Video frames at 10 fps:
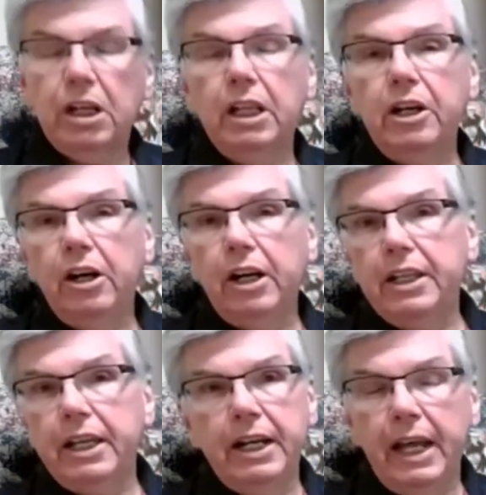clearly
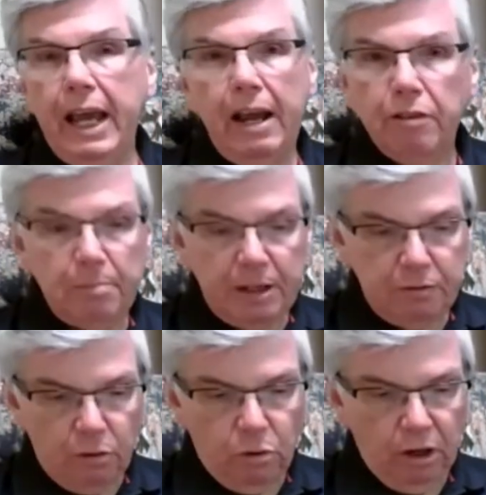than ever
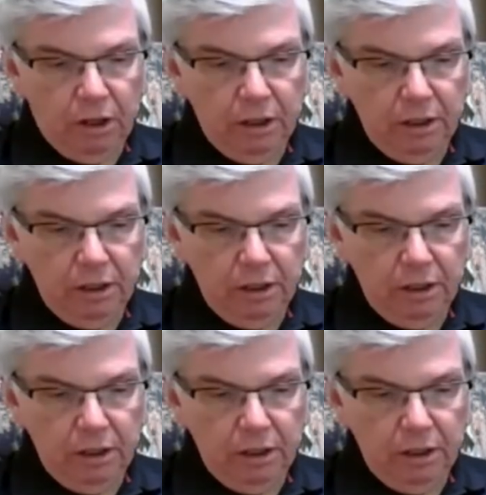before.